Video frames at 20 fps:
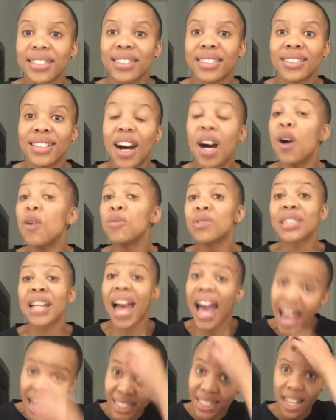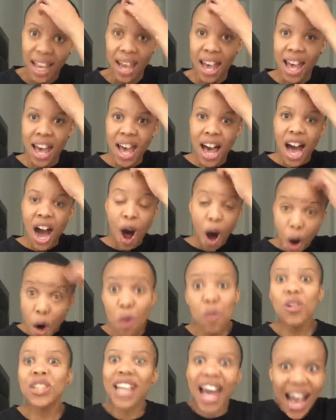I almost
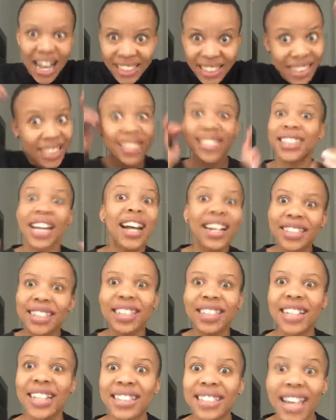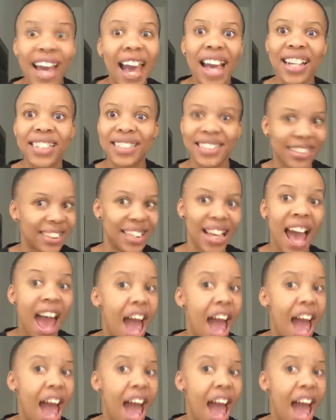had sex in a taxi.